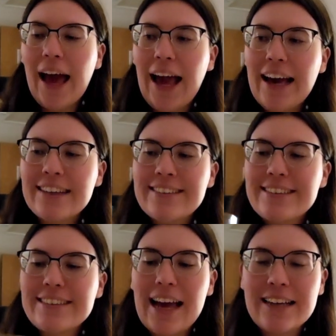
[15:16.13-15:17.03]

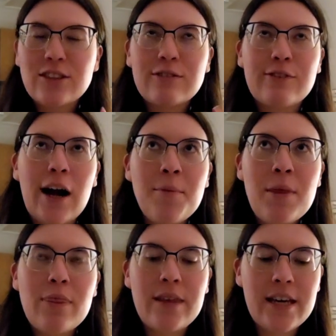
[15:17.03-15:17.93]
And it's
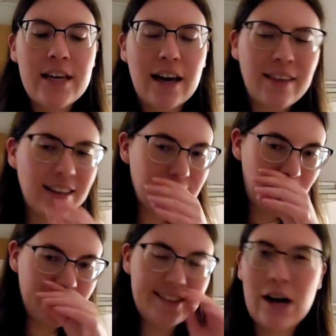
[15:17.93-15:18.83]
from the, I think it's
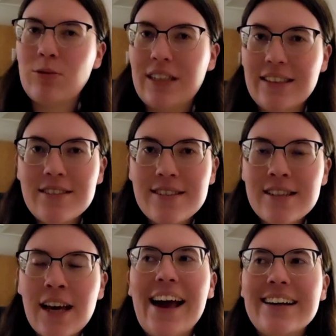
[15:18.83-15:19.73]
called Down
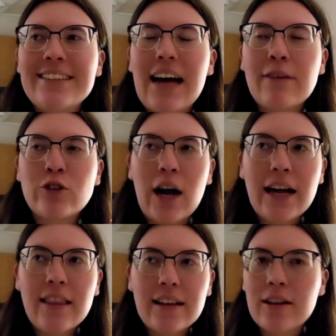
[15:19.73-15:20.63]
East, and I've
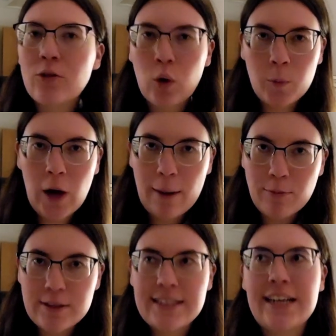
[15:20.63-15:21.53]
tried like their normal
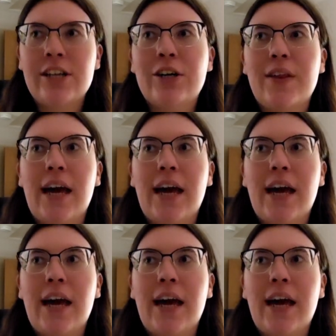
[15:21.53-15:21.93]
apple cider.